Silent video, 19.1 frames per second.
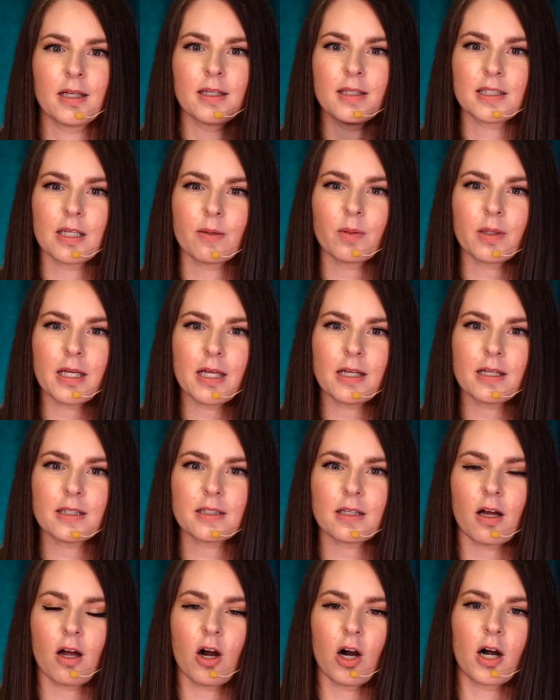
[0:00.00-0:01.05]
Similes
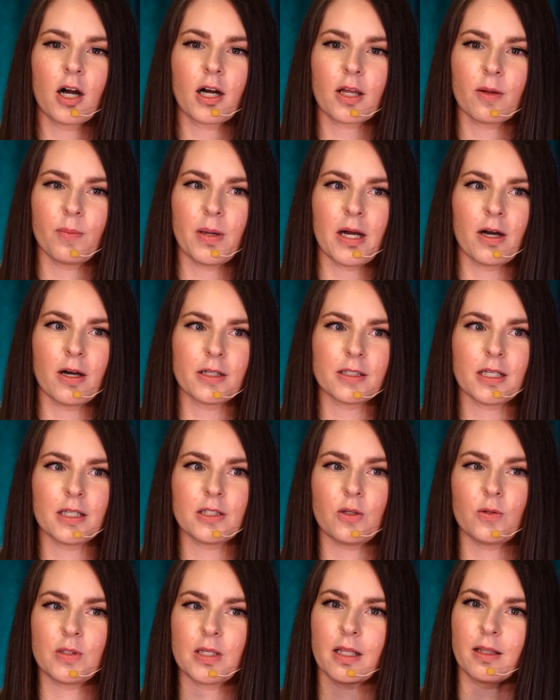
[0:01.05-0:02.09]
are
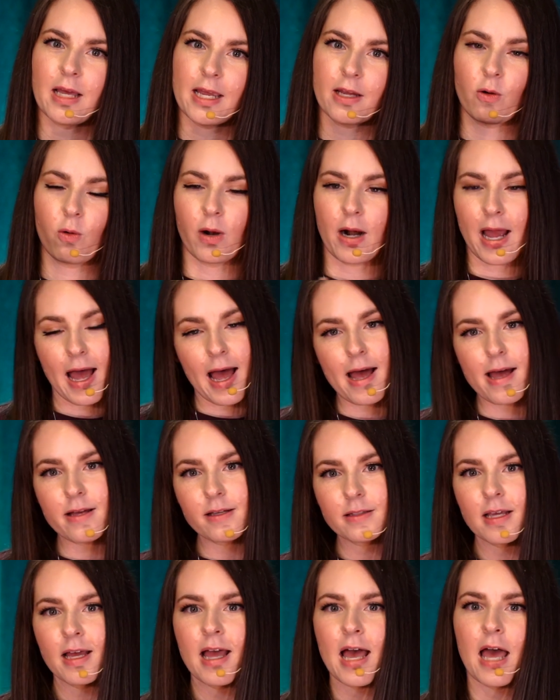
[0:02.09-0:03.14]
comparisons using like or
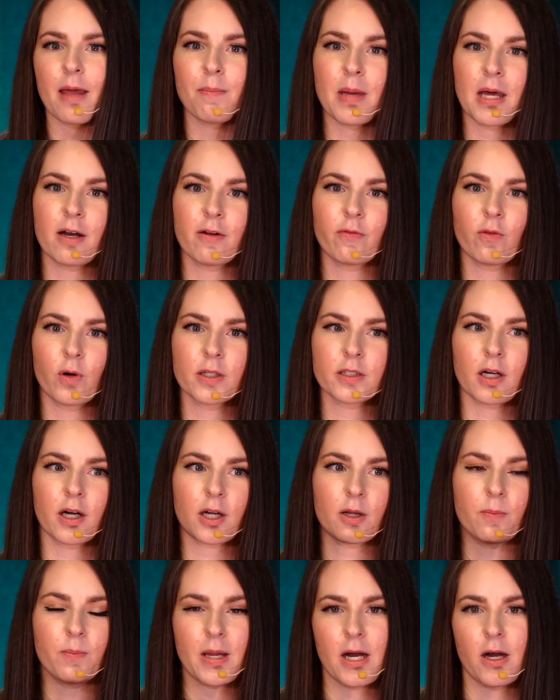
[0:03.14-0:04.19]
as, and metaphors are
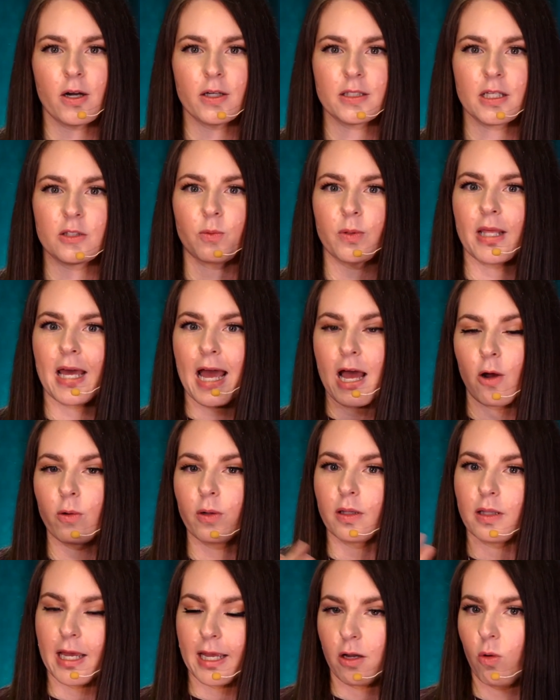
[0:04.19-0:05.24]
comparisons
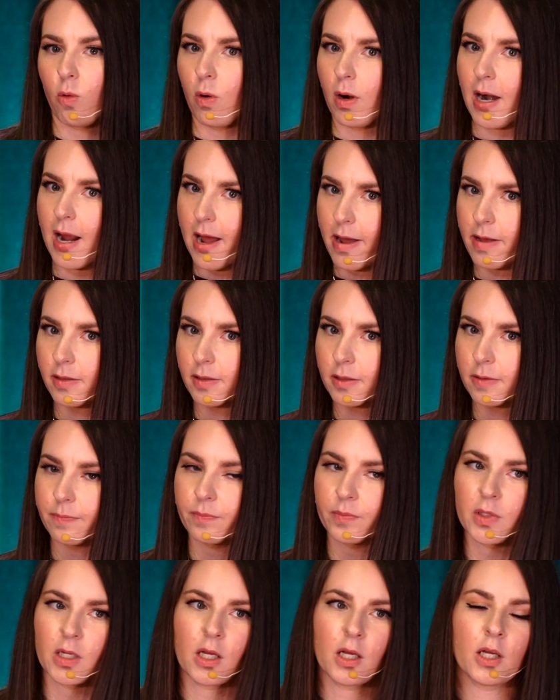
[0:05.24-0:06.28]
without like or as.
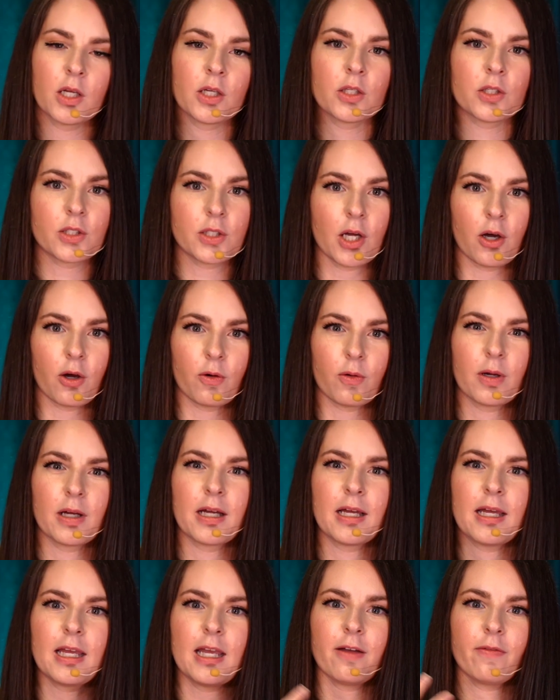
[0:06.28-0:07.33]
So
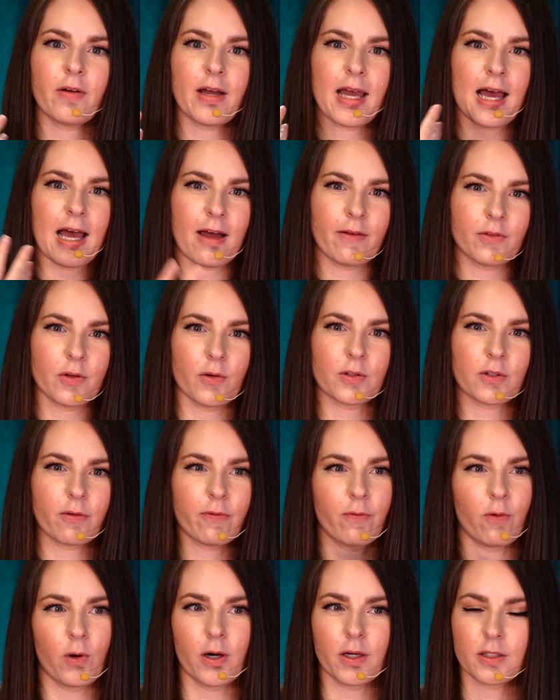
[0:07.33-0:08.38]
if I have those
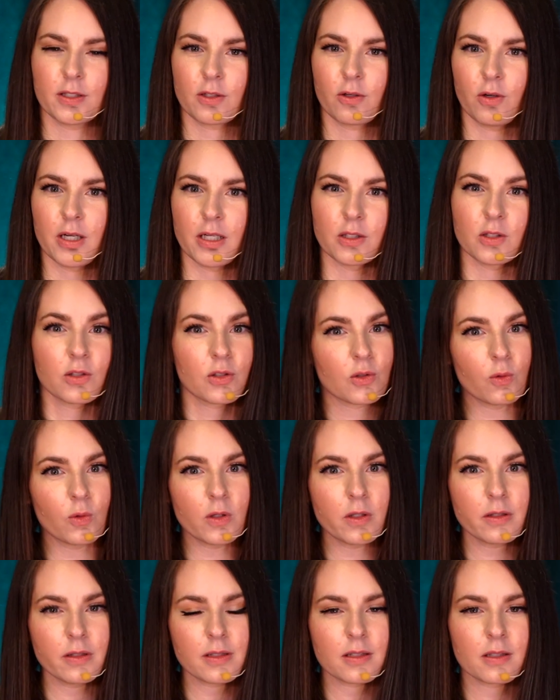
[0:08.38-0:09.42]
forest green
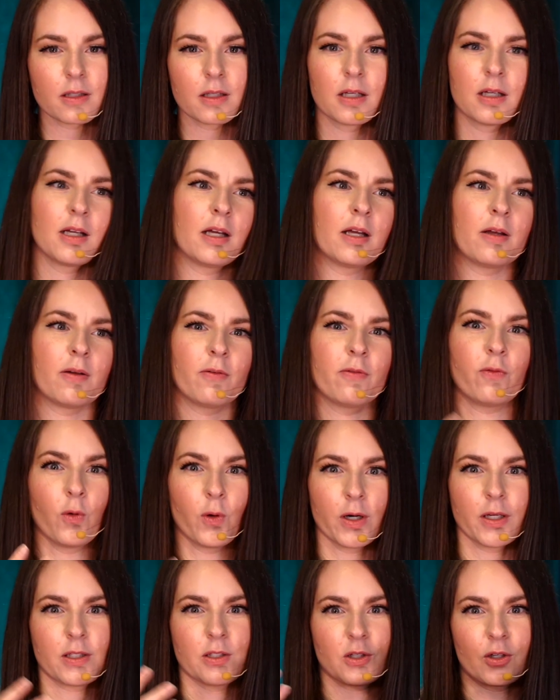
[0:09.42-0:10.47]
stools,
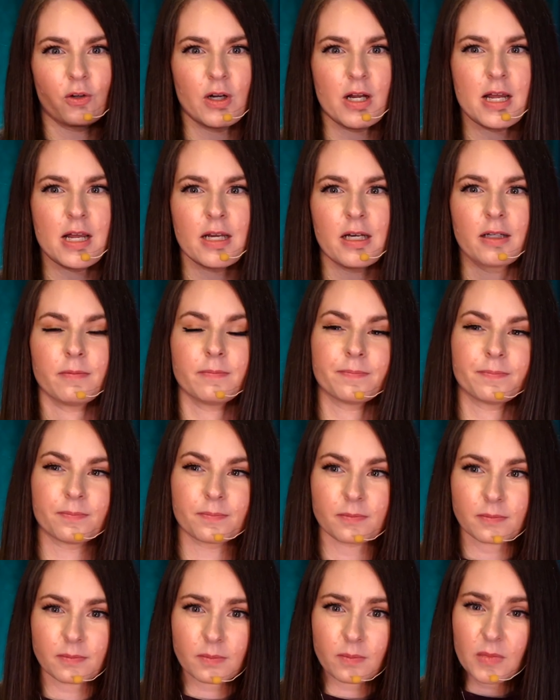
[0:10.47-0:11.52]
forest green
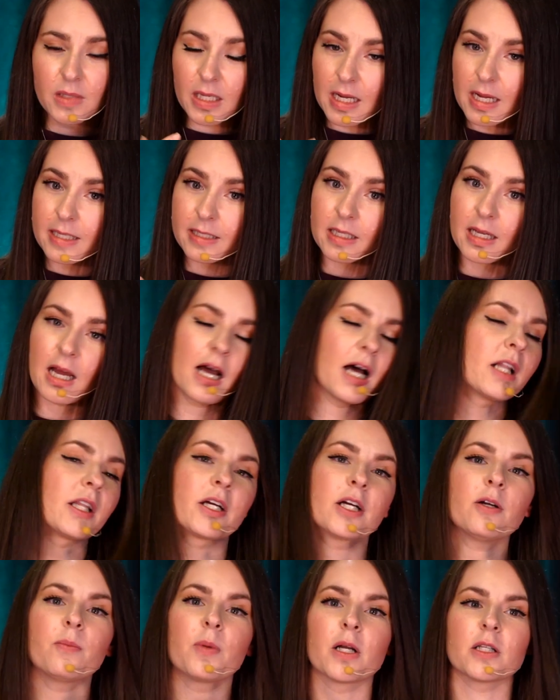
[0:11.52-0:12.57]
is a
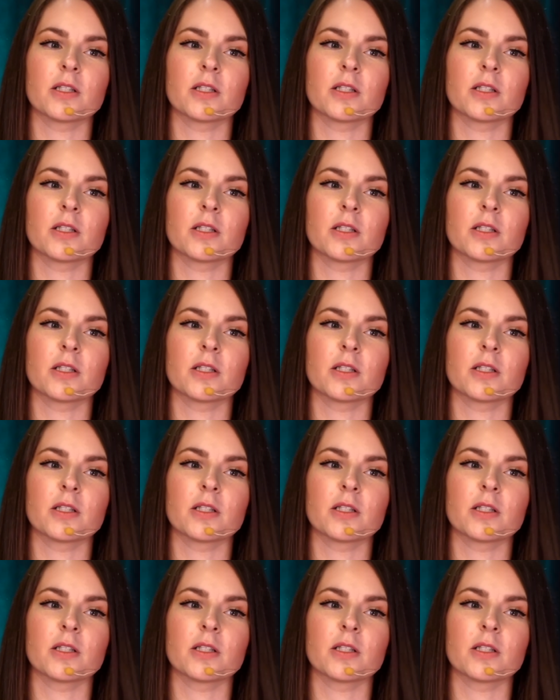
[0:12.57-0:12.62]
color, but